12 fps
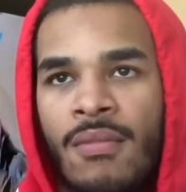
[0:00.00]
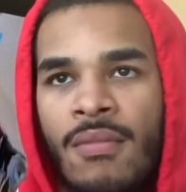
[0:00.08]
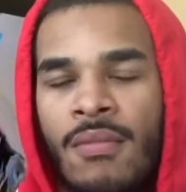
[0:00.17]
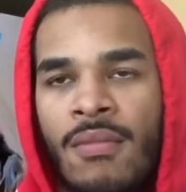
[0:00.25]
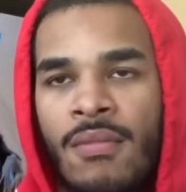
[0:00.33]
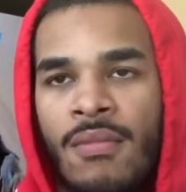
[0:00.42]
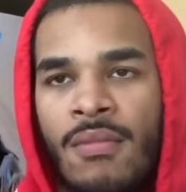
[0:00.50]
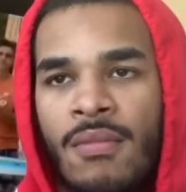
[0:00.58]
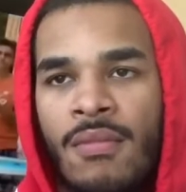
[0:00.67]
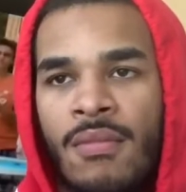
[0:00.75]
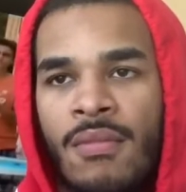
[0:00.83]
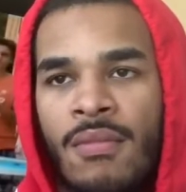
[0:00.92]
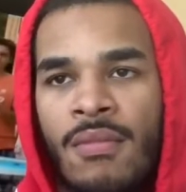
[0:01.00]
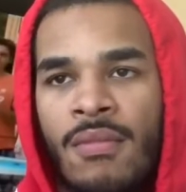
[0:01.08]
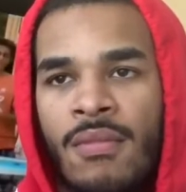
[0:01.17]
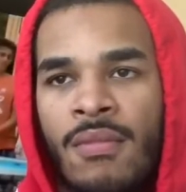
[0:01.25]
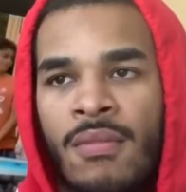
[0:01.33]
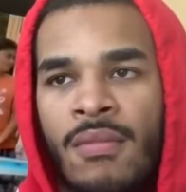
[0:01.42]

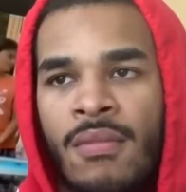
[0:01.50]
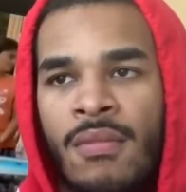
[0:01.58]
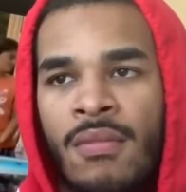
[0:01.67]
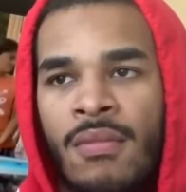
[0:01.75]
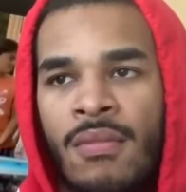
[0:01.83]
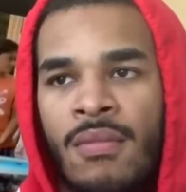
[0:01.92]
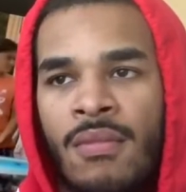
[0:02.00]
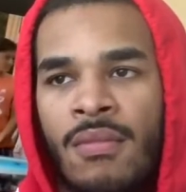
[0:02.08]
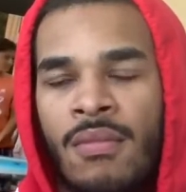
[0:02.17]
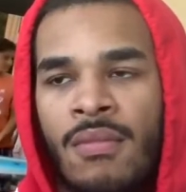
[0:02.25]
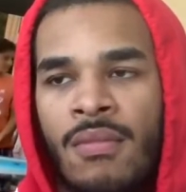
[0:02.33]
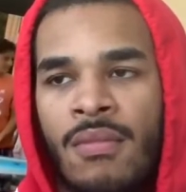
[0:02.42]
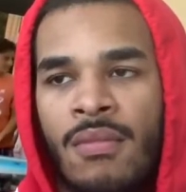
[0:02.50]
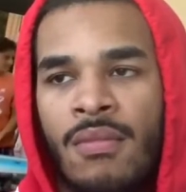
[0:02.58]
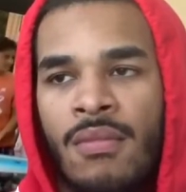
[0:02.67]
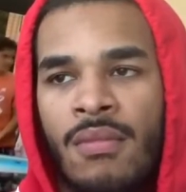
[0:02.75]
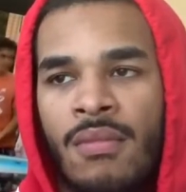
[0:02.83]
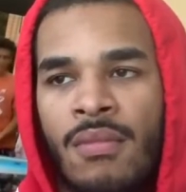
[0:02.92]

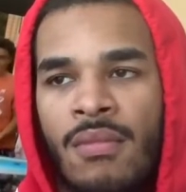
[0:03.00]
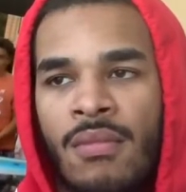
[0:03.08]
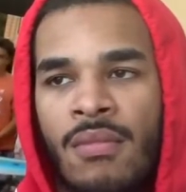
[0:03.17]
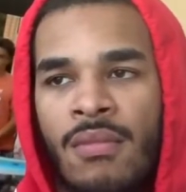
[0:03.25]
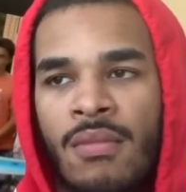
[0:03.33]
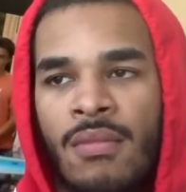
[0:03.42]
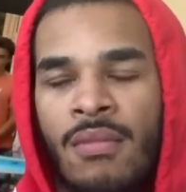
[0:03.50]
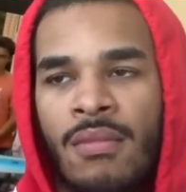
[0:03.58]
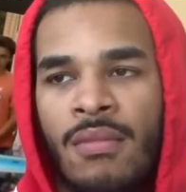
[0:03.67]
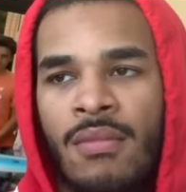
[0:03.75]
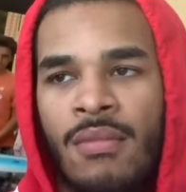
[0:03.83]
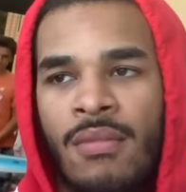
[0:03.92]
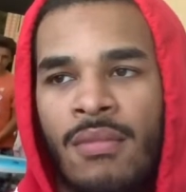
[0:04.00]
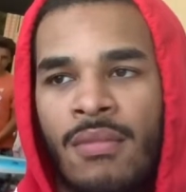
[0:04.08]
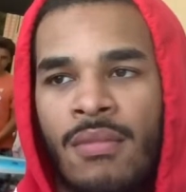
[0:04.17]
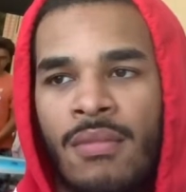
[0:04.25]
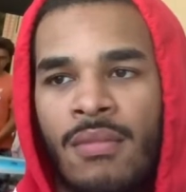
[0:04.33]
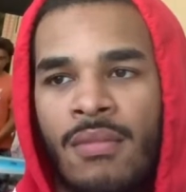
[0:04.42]

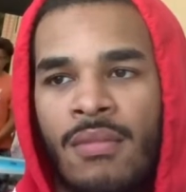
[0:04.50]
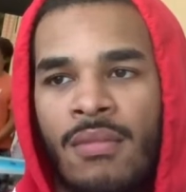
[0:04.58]
[no speech]